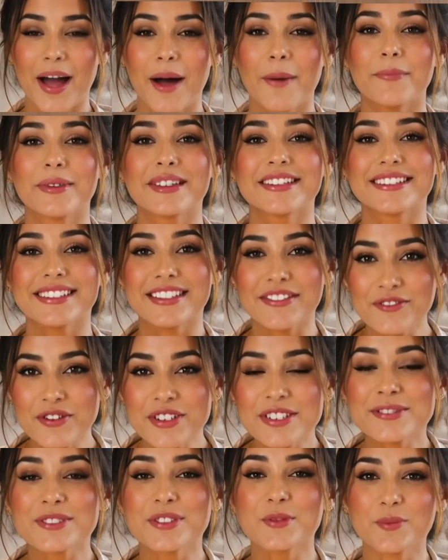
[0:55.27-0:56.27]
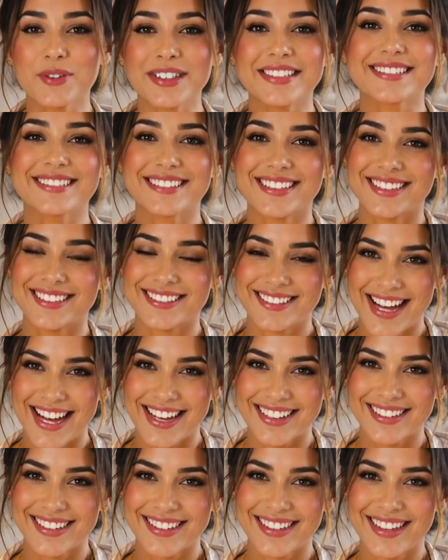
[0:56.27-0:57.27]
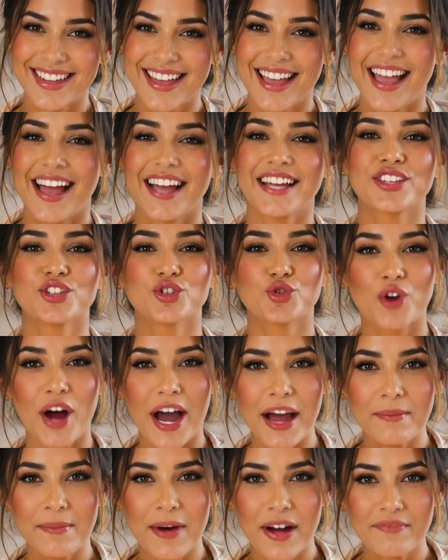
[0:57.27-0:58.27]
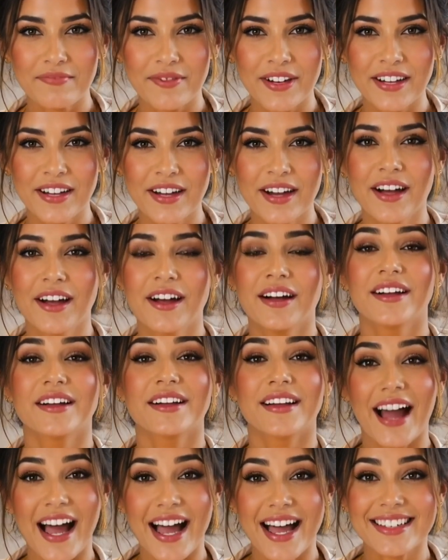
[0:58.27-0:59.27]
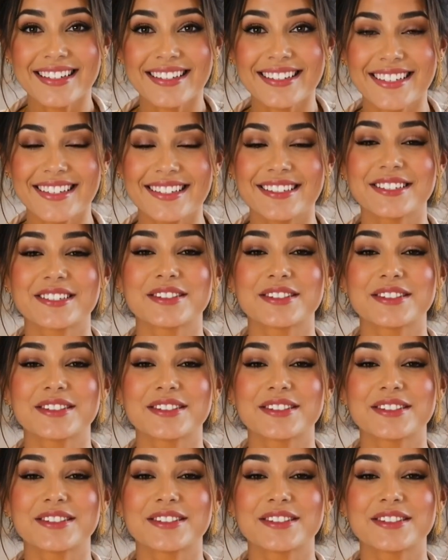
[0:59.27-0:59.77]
but the difference between success and a dry muffin lies in the